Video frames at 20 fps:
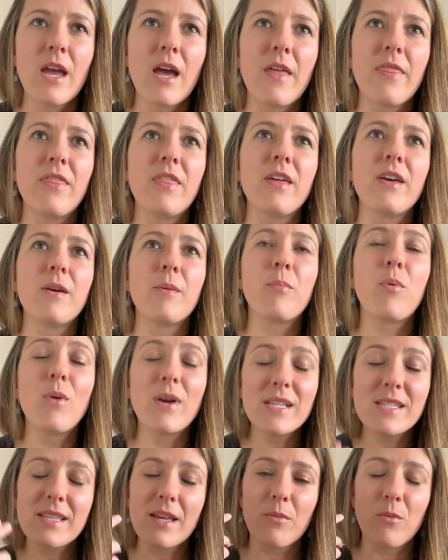The
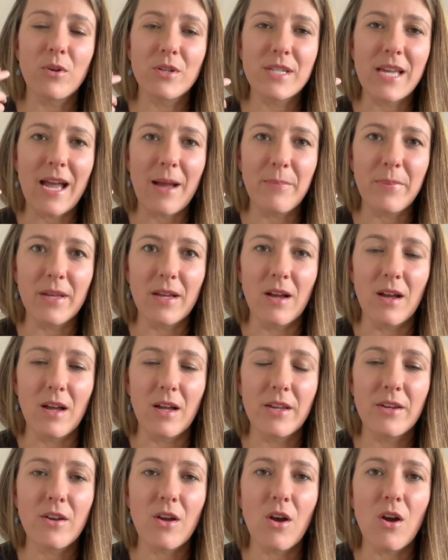points that we're tapping
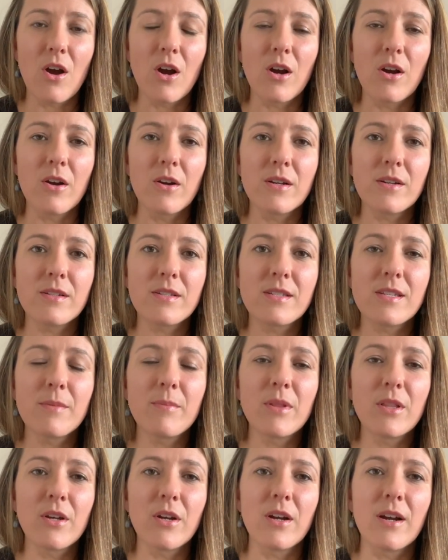on are
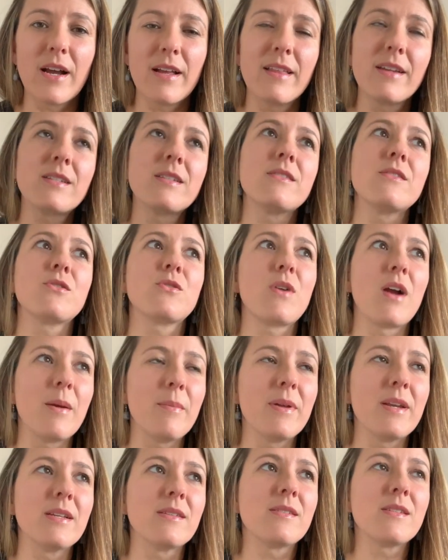similar. I like to describe
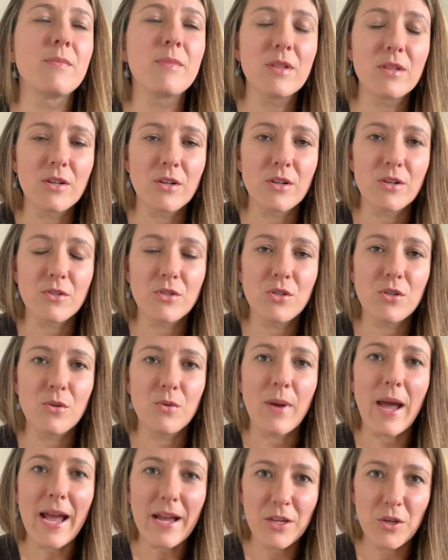it as similar to
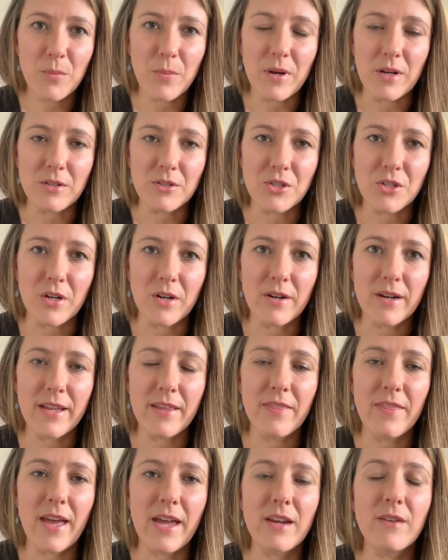acupuncture in
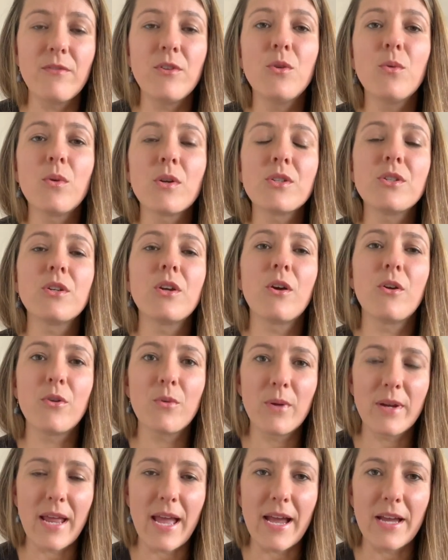that if you were to go to
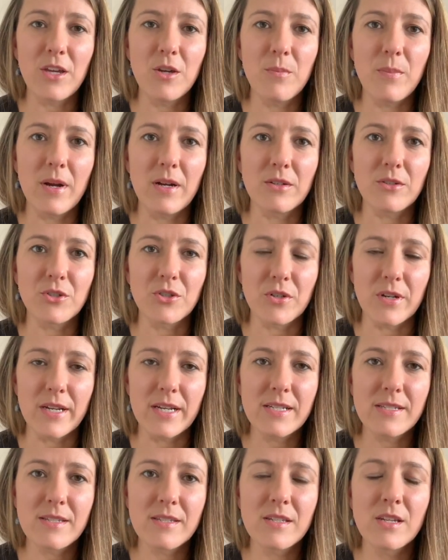an
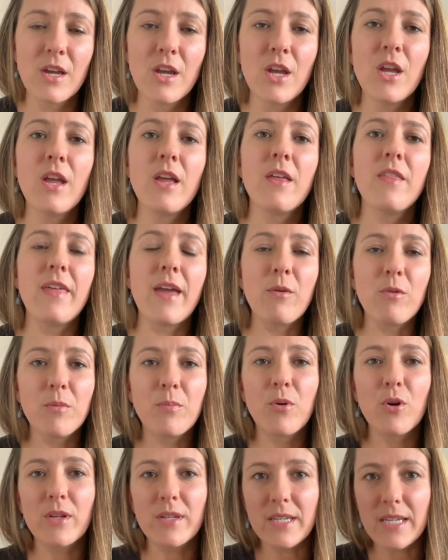acupuncturist, they would
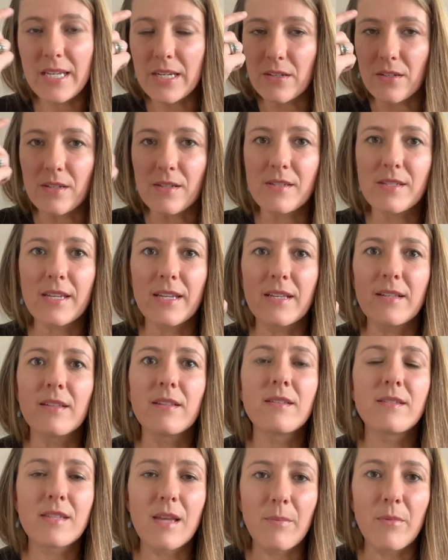put needles in
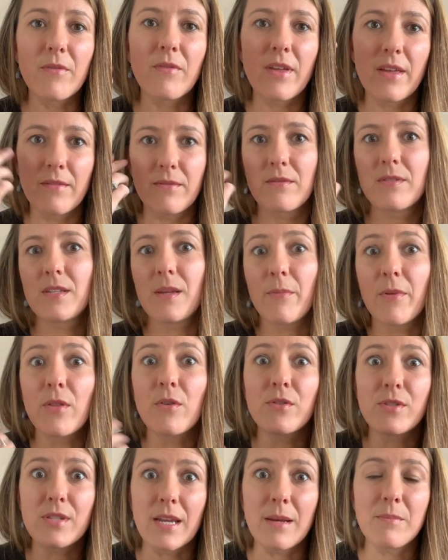some of
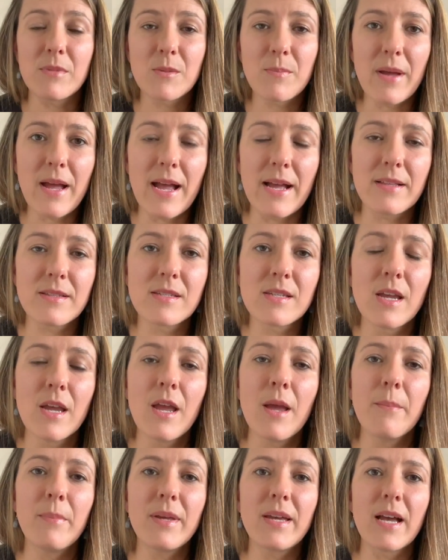those same spots
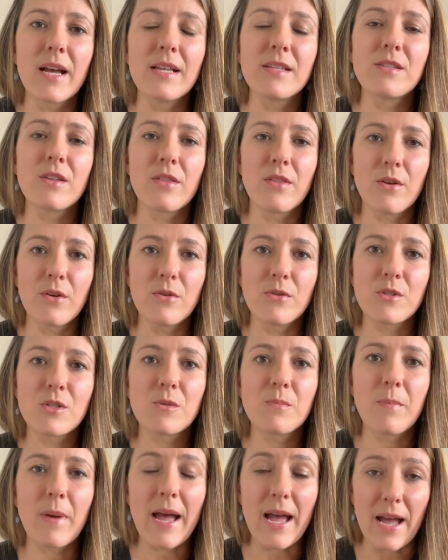because those
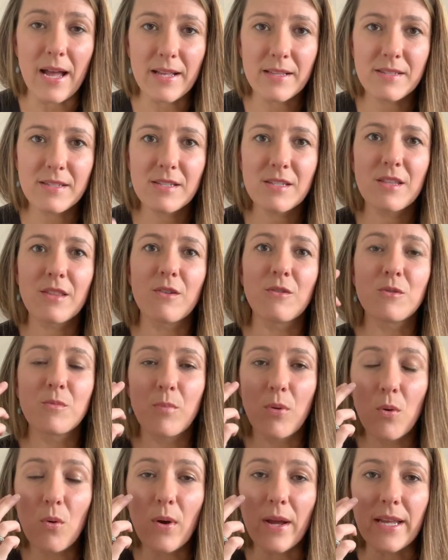spots, those
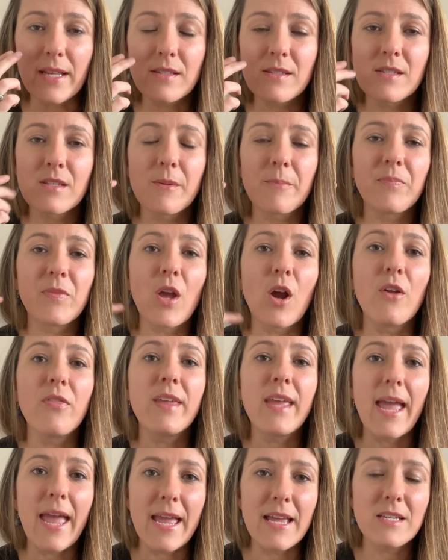points, are
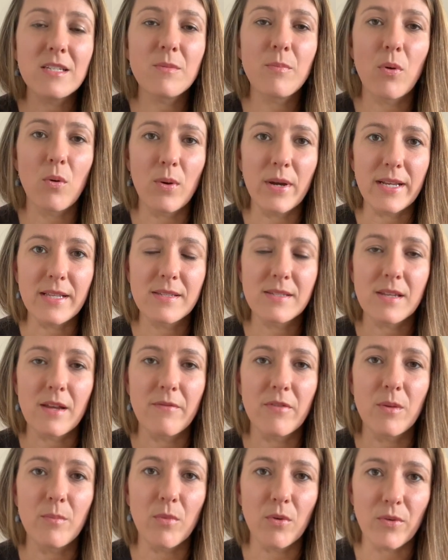the end points of
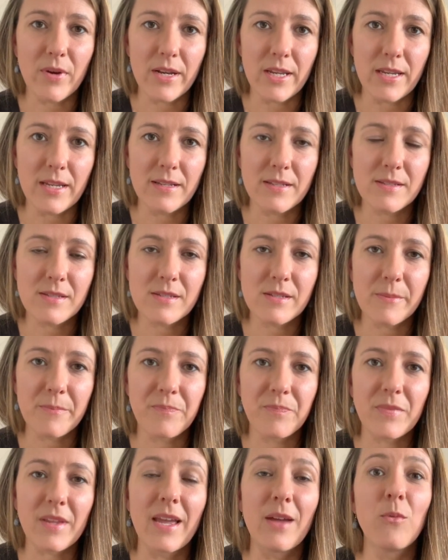the meridians.
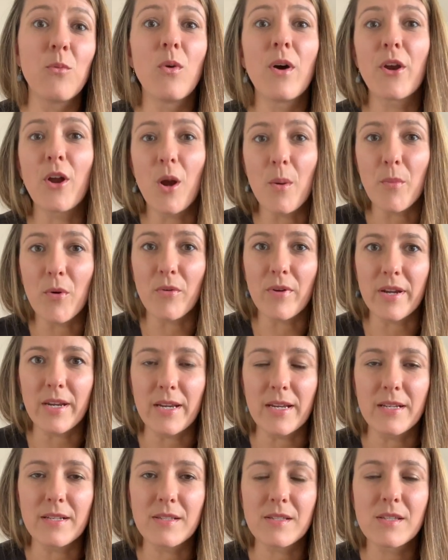And what are
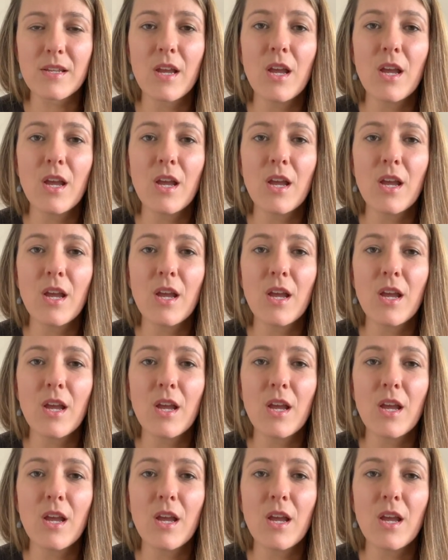meridians?